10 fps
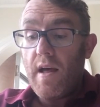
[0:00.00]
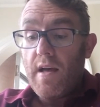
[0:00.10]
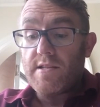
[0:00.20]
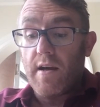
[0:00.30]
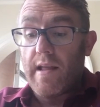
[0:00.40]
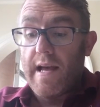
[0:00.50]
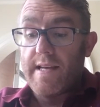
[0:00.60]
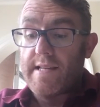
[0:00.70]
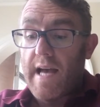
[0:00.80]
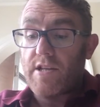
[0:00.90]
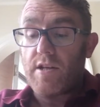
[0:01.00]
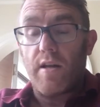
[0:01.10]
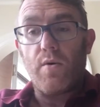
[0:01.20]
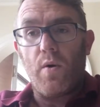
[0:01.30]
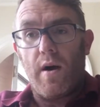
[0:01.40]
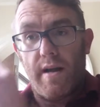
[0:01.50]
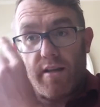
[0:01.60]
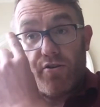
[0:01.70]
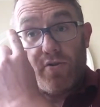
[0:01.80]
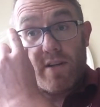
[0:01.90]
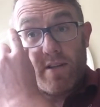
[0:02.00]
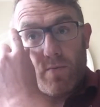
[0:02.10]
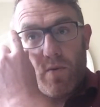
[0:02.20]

So that is actually quite an interesting